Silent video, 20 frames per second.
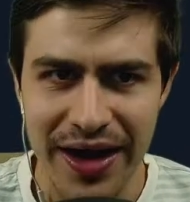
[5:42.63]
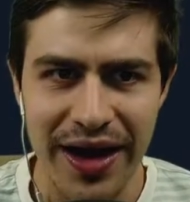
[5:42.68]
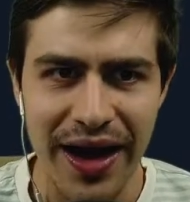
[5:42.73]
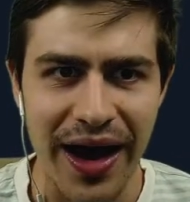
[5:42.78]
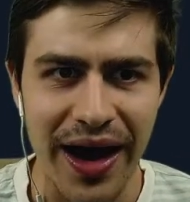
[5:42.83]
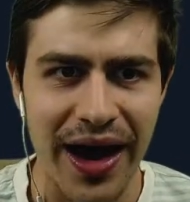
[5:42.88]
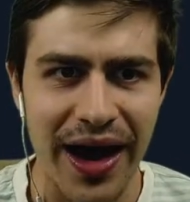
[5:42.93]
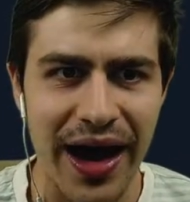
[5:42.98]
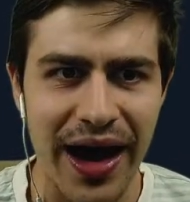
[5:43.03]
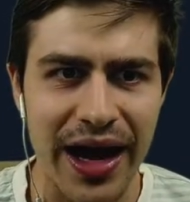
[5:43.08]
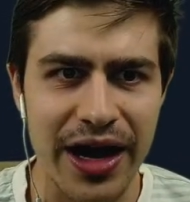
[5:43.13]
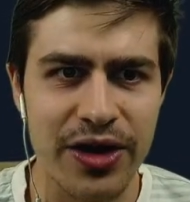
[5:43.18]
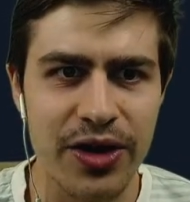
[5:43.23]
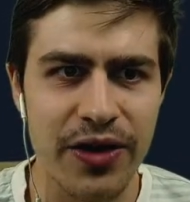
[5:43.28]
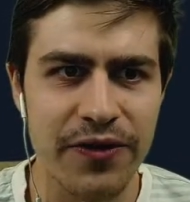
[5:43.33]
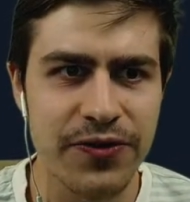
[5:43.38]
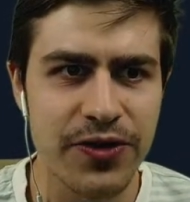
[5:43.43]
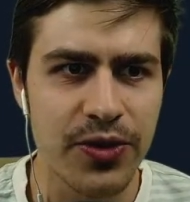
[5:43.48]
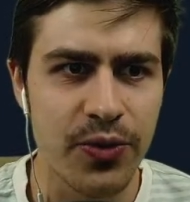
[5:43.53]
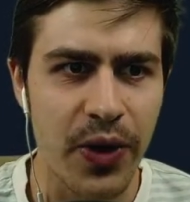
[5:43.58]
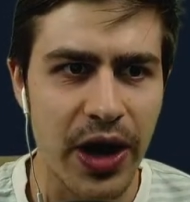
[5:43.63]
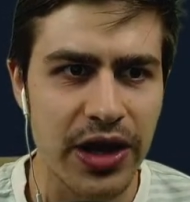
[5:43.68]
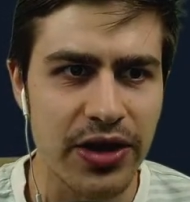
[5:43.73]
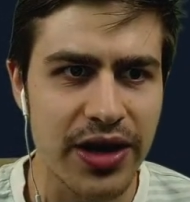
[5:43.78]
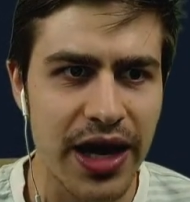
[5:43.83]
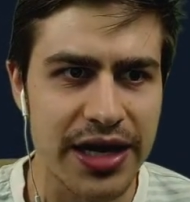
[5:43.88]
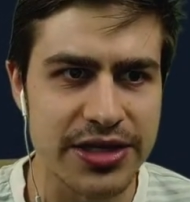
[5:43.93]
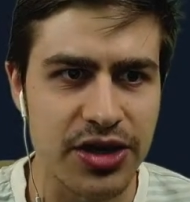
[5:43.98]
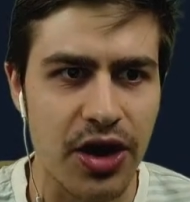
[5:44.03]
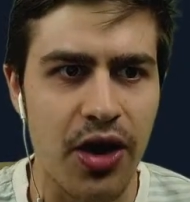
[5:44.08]
I don't know where you
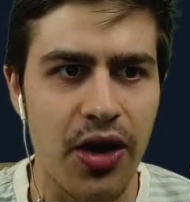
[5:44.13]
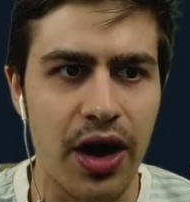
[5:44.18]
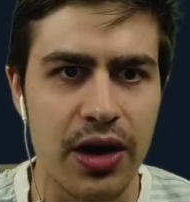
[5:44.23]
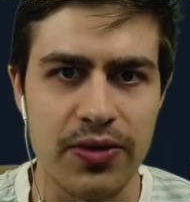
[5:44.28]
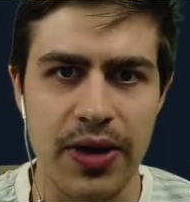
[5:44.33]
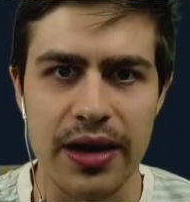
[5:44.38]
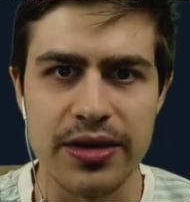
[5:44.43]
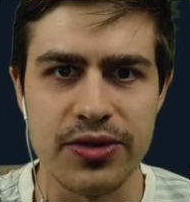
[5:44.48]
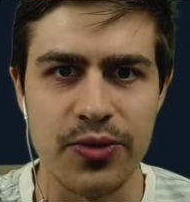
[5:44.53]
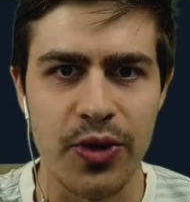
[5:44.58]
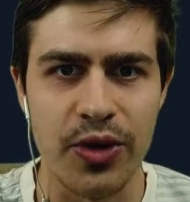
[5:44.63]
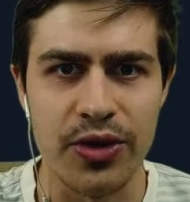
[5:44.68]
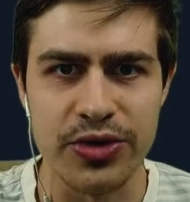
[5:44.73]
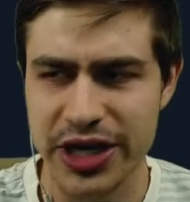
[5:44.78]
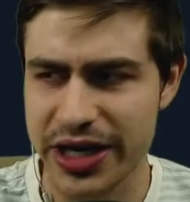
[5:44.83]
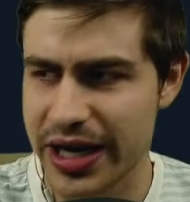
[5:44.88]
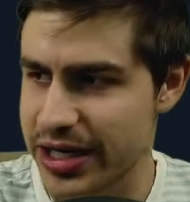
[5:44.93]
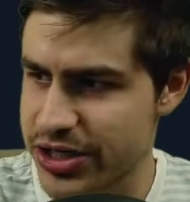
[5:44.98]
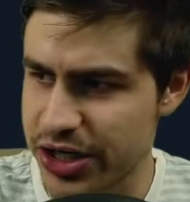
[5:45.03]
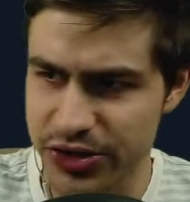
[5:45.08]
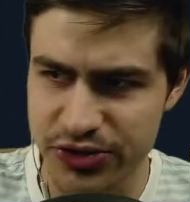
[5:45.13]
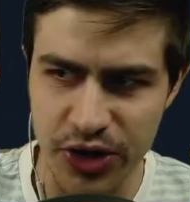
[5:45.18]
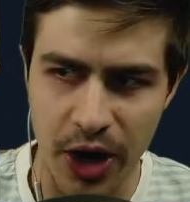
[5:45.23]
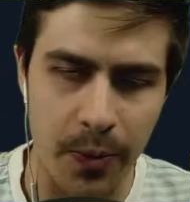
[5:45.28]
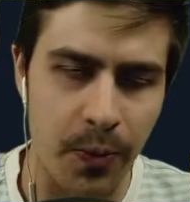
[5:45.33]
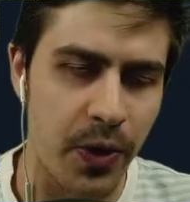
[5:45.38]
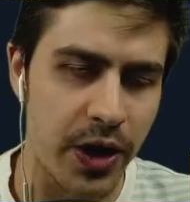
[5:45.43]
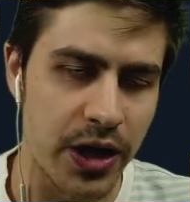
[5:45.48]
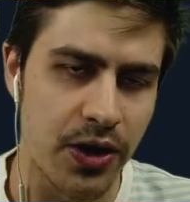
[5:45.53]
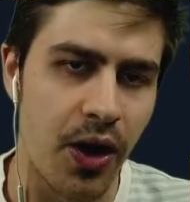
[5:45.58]
guys are around the world. You can actually
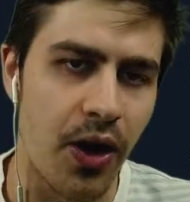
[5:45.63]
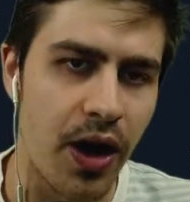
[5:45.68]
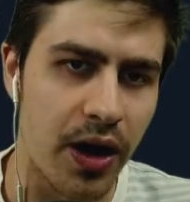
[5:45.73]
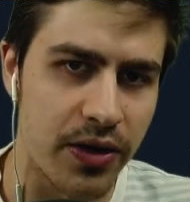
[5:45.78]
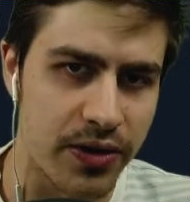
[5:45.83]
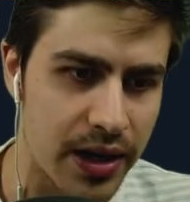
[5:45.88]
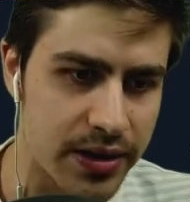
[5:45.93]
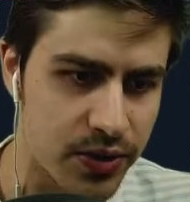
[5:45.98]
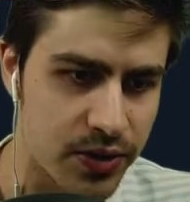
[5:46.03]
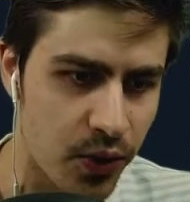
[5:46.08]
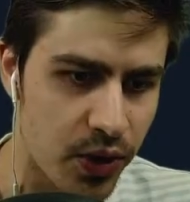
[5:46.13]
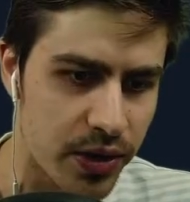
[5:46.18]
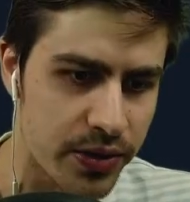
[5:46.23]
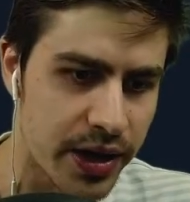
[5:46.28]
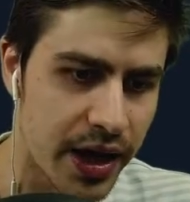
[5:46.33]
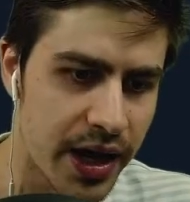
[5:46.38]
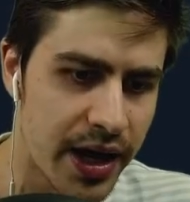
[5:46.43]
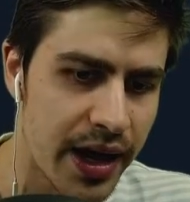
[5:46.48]
drop where you are around the world.